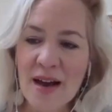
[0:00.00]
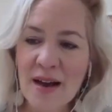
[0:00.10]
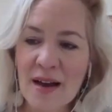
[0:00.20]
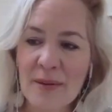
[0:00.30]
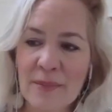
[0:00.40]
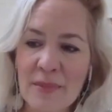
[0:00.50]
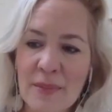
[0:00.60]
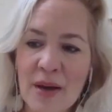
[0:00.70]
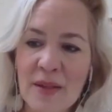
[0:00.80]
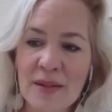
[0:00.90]
And
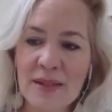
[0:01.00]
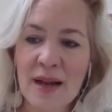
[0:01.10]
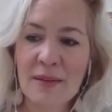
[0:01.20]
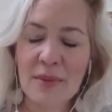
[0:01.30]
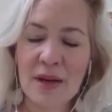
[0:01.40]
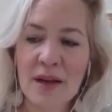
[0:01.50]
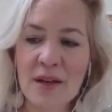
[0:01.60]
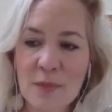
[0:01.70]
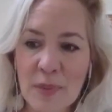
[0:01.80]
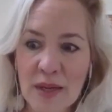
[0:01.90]
by the time
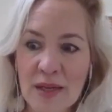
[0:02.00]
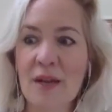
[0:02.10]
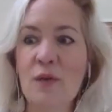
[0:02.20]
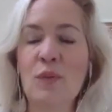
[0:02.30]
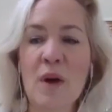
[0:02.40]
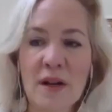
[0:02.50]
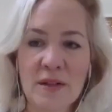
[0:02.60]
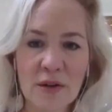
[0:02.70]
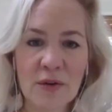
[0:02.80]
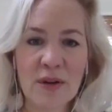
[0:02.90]
my husband had
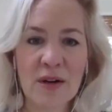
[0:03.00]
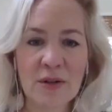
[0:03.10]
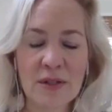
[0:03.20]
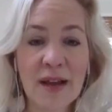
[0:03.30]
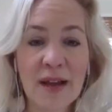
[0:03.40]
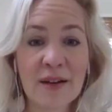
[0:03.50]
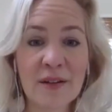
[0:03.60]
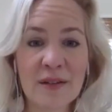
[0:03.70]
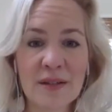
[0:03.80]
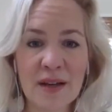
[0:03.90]
run to go get our
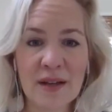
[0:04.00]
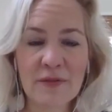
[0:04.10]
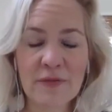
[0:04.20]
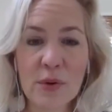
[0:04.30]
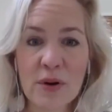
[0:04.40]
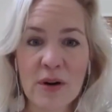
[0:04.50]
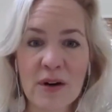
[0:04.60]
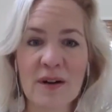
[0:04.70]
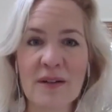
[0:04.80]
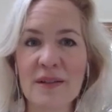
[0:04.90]
son on the second
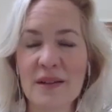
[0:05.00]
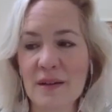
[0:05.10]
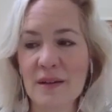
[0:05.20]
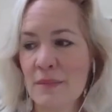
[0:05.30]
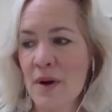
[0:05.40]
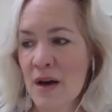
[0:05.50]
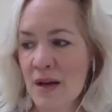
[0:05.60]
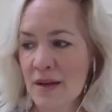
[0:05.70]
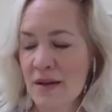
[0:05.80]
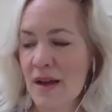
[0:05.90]
floor, the
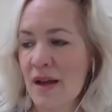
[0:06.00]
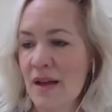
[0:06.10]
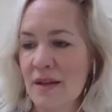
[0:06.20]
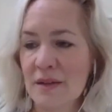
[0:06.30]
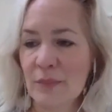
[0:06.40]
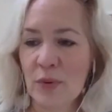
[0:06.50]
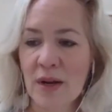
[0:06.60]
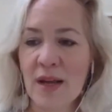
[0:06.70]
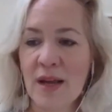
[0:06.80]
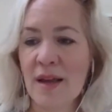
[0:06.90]
mud and
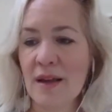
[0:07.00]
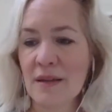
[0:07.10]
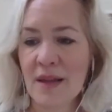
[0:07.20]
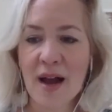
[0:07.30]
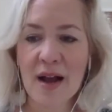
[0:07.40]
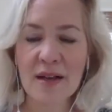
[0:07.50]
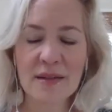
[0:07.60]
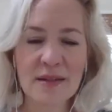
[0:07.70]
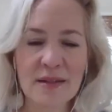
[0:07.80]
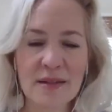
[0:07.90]
debris,
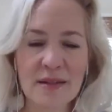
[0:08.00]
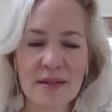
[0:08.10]
glass,